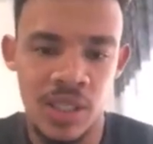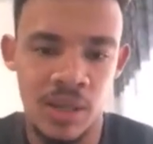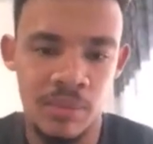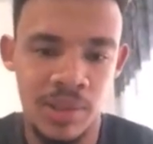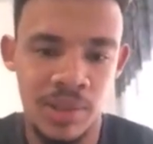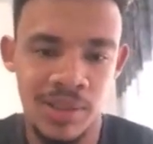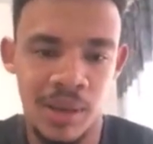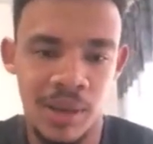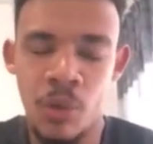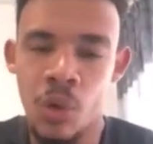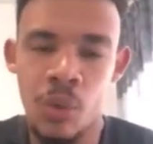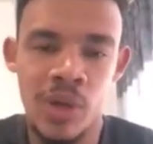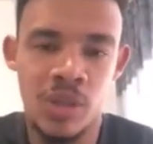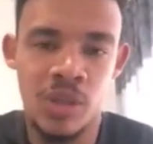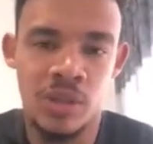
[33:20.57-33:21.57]
I mean, I'm
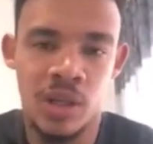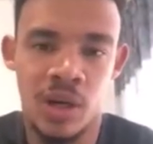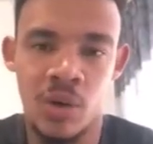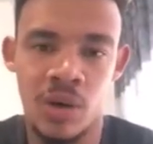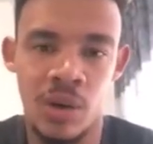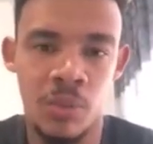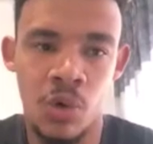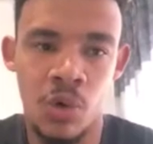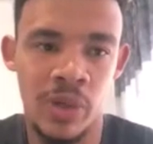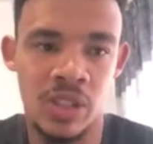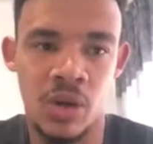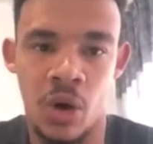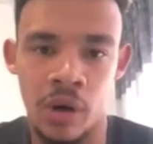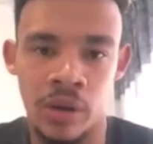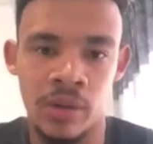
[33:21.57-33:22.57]
always on the road. I'm always
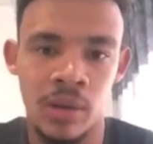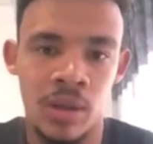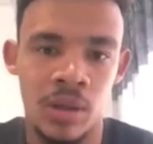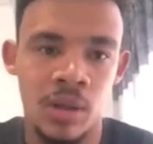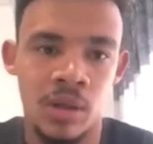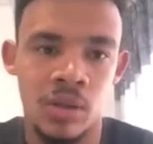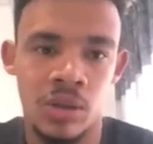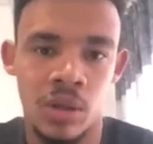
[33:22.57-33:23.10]
gone you know.